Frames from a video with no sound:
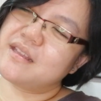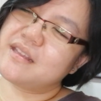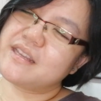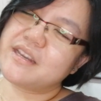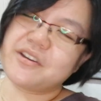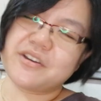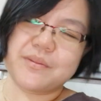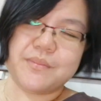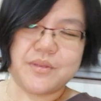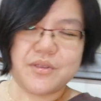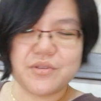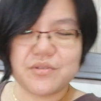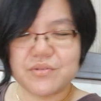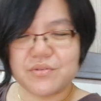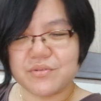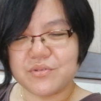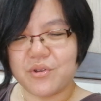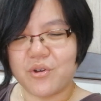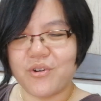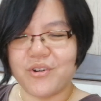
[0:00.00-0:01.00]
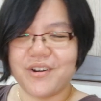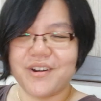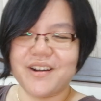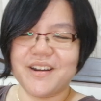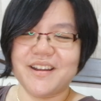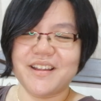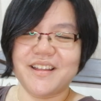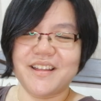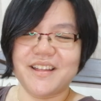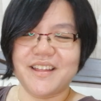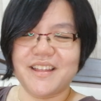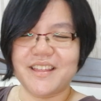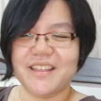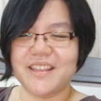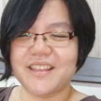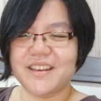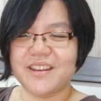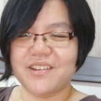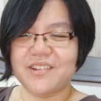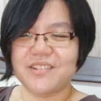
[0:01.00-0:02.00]
They're immune, or
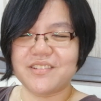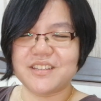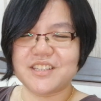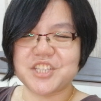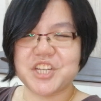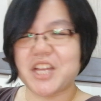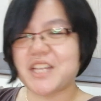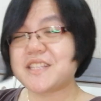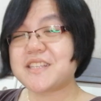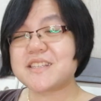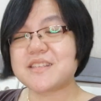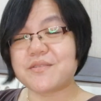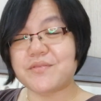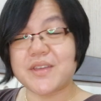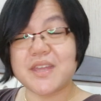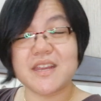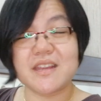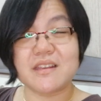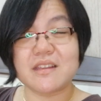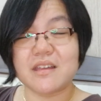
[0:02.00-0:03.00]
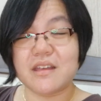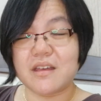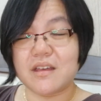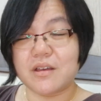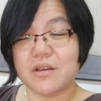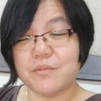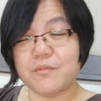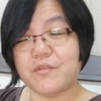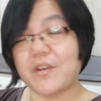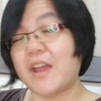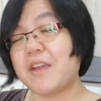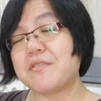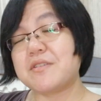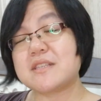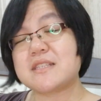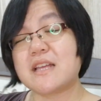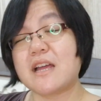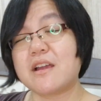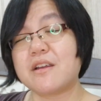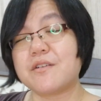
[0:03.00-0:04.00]
you know, the chances of getting the
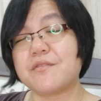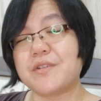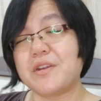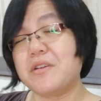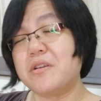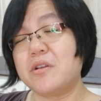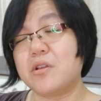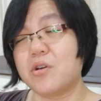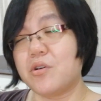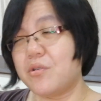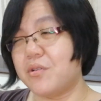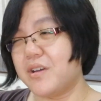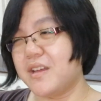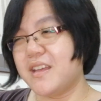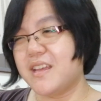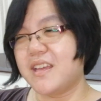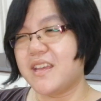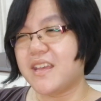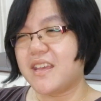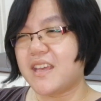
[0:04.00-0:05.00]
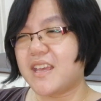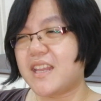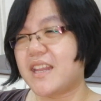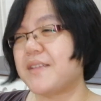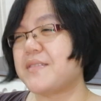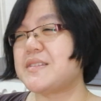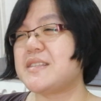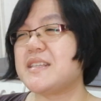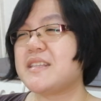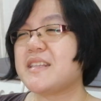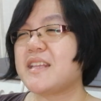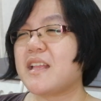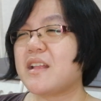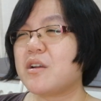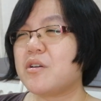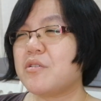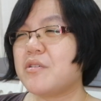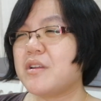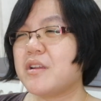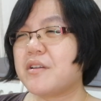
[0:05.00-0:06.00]
virus are very low. And I've seen that
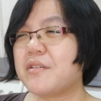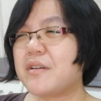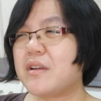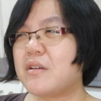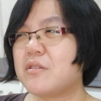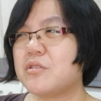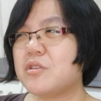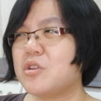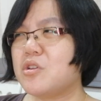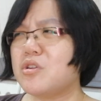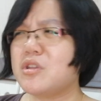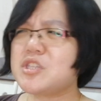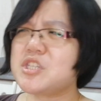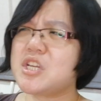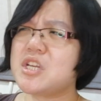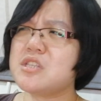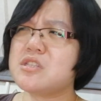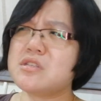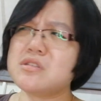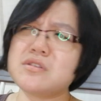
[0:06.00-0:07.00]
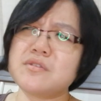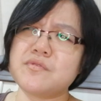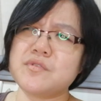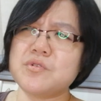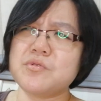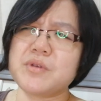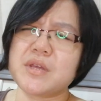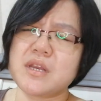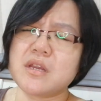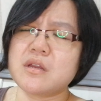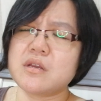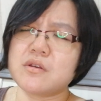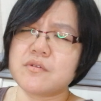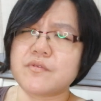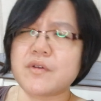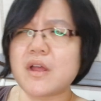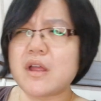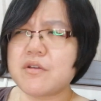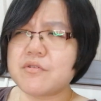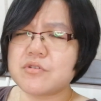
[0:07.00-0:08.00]
going around, you know, the chances of you getting the
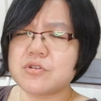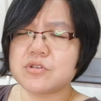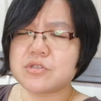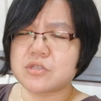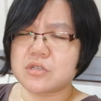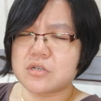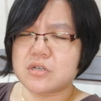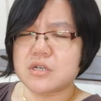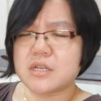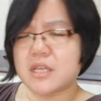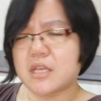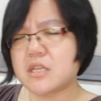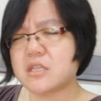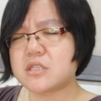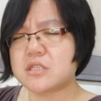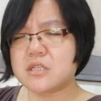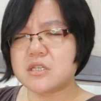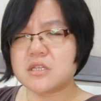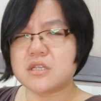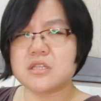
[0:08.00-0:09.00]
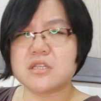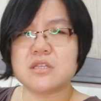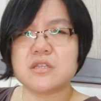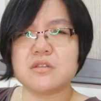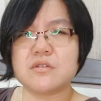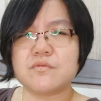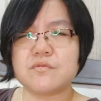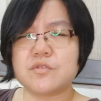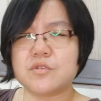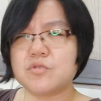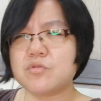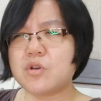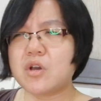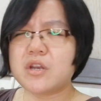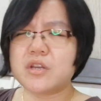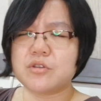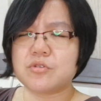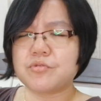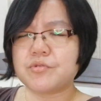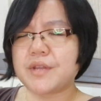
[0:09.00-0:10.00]
virus are less than if you
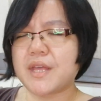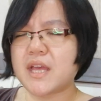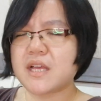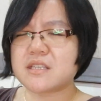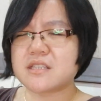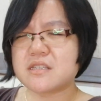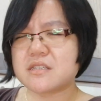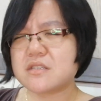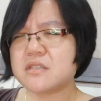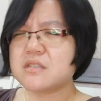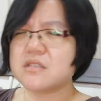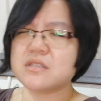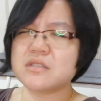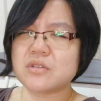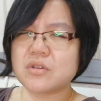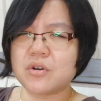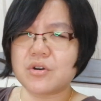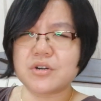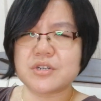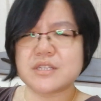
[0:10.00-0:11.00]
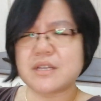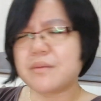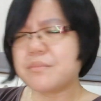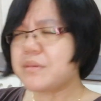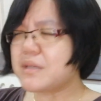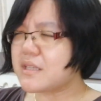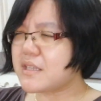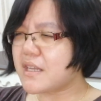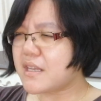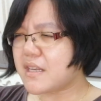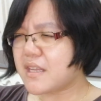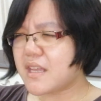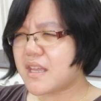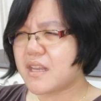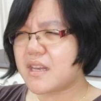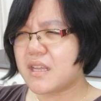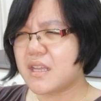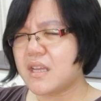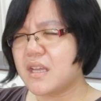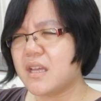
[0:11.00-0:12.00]
got into an accident or something like
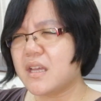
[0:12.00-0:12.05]
that.